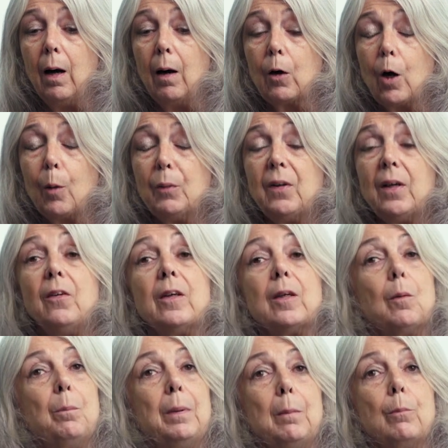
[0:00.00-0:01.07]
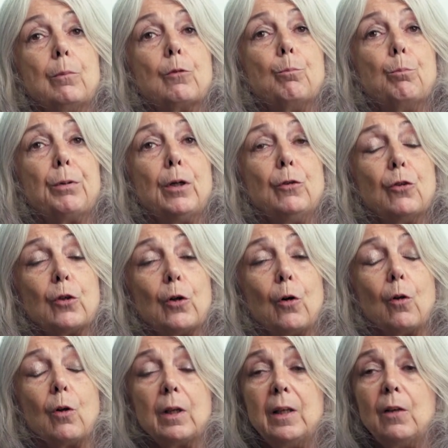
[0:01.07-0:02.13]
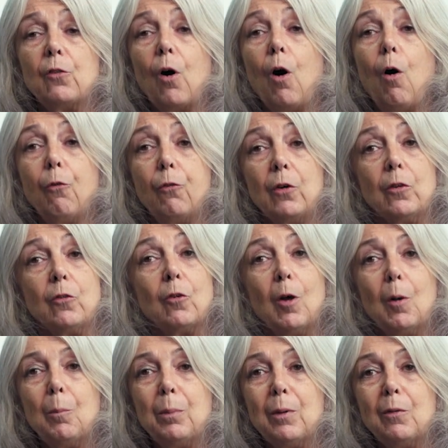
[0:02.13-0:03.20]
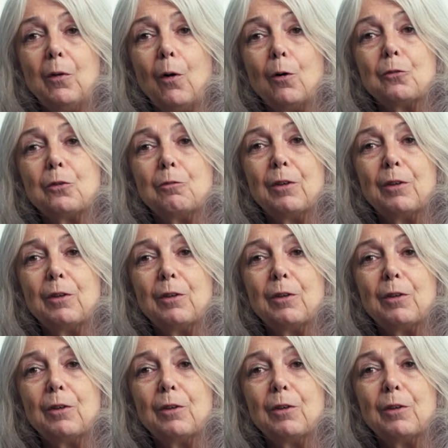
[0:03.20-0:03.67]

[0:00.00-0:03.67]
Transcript: accommodating a BIM protocol is offered but not